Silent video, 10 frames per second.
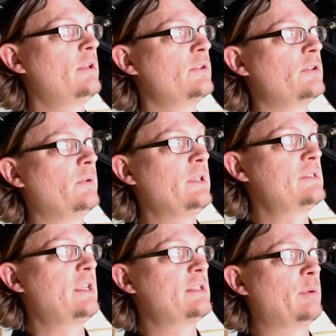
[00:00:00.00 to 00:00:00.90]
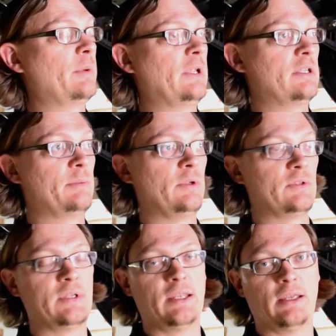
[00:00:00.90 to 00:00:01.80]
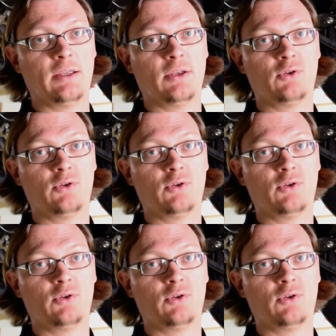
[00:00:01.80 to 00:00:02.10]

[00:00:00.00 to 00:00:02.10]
So in this case, what we did is we used a